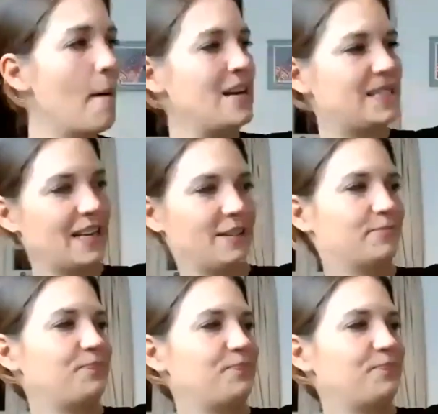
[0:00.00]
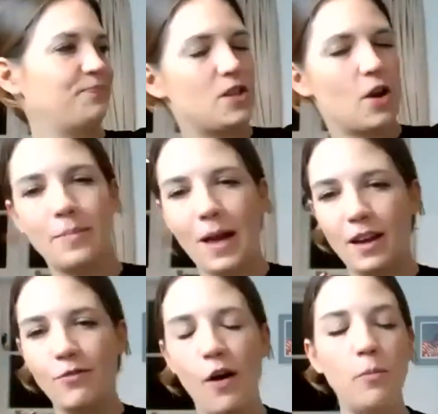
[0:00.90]
Amazing. So I'm
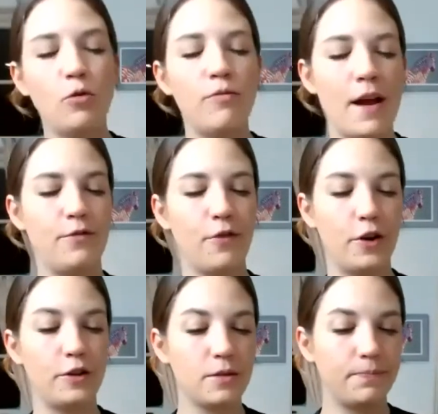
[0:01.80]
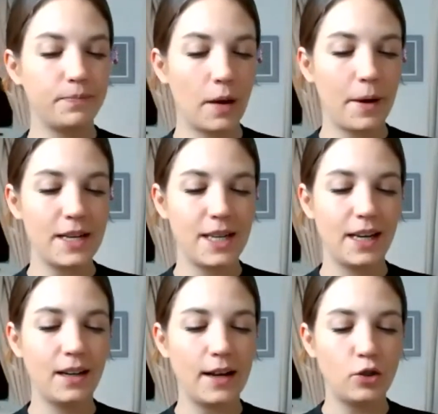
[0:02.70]
getting far more red fruit. I'm
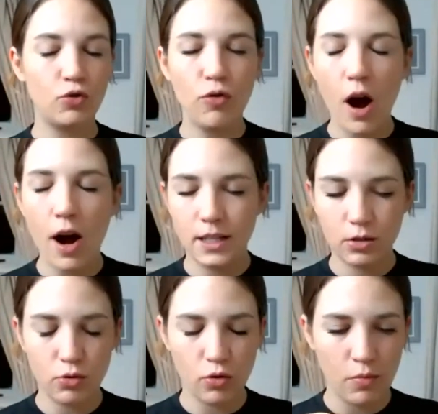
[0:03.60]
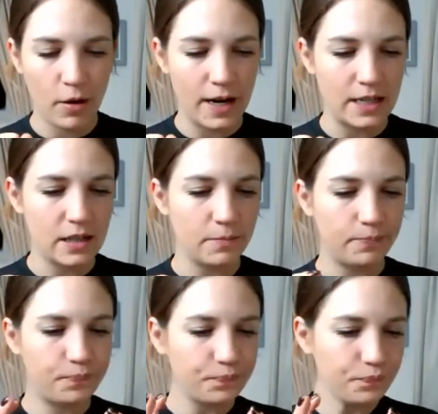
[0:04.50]
getting like dried strawberries,
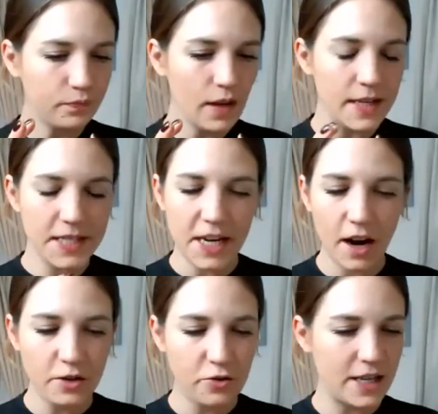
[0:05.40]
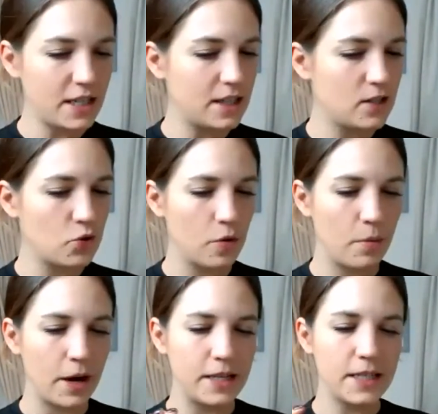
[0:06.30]
dehydrated
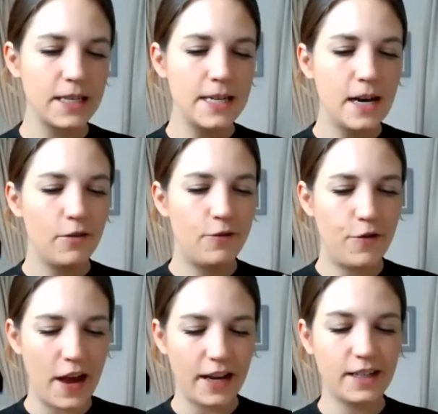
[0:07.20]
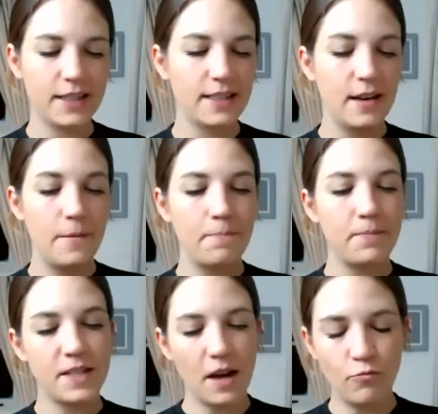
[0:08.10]
strawberries, figs,
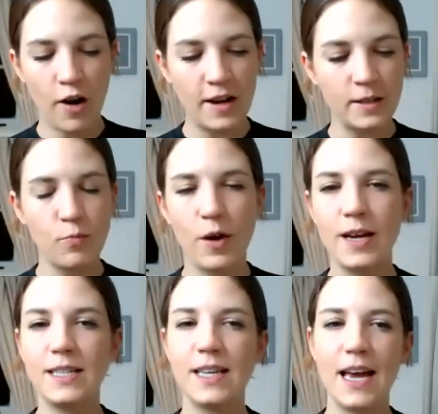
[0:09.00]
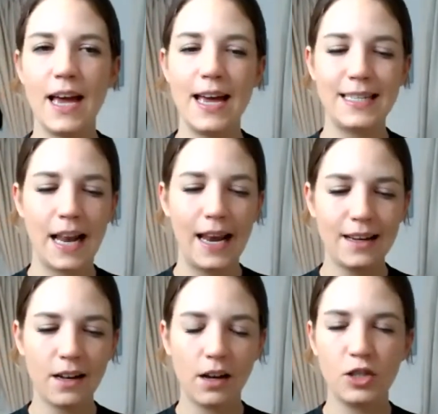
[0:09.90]
some raspberries. It's a
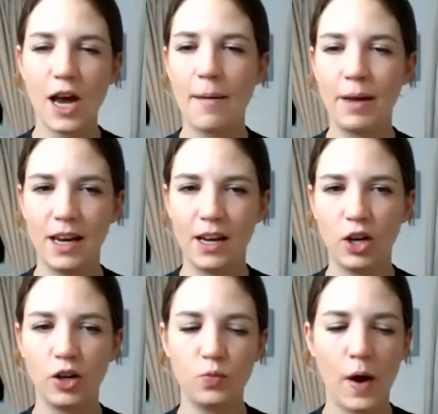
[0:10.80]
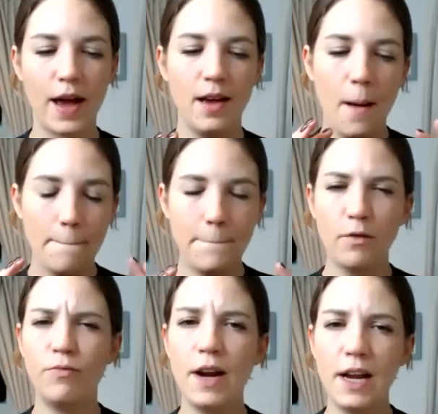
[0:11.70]
little jammy in a good way,
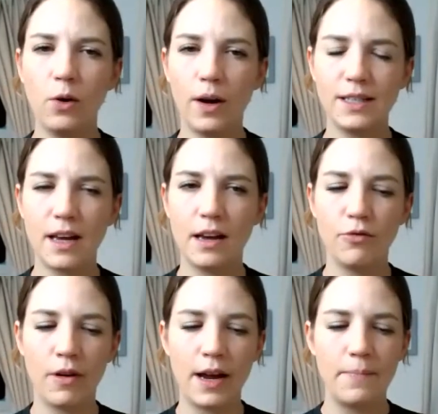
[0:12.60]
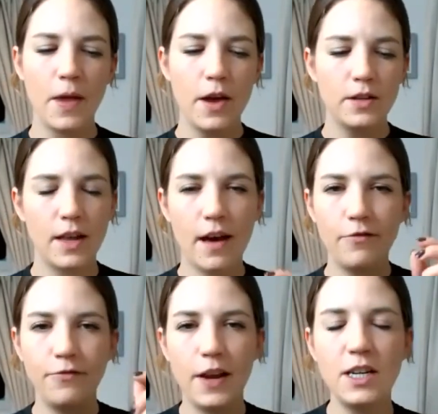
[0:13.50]
but really quite savory. So
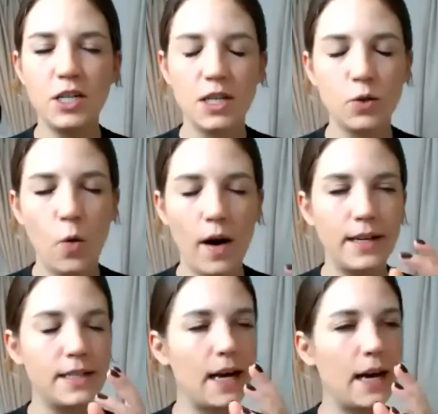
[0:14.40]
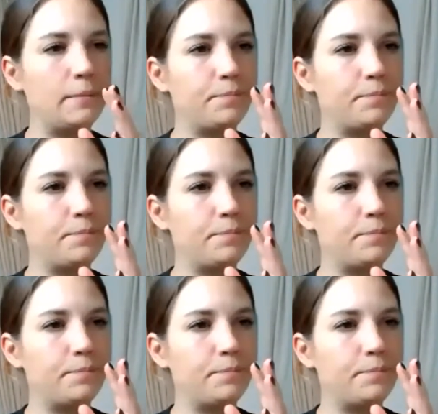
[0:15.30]
that finish is quite